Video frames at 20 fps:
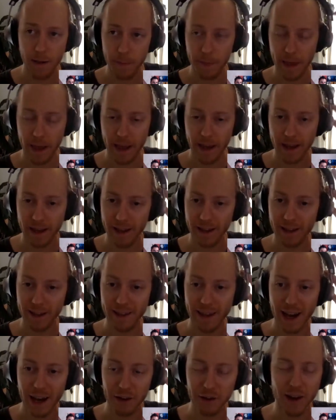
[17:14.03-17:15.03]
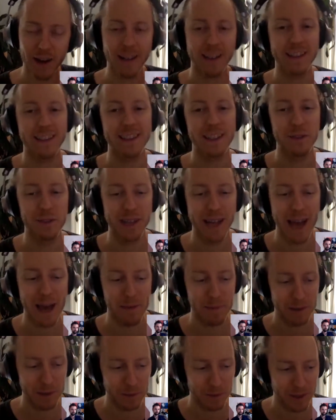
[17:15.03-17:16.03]
And ironically, what
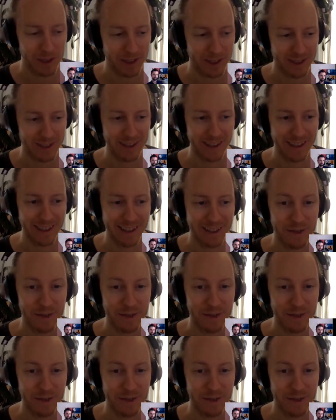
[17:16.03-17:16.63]
happened was the